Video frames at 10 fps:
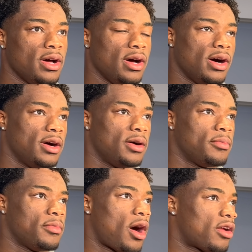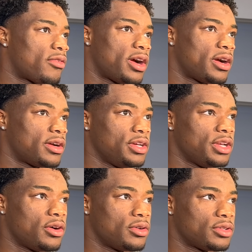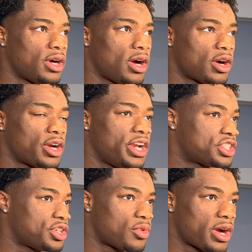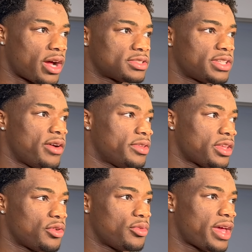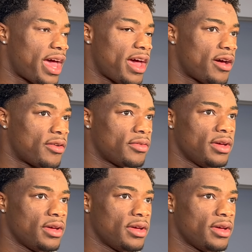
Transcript: All of our, you know, our conditioning workouts, everything that we have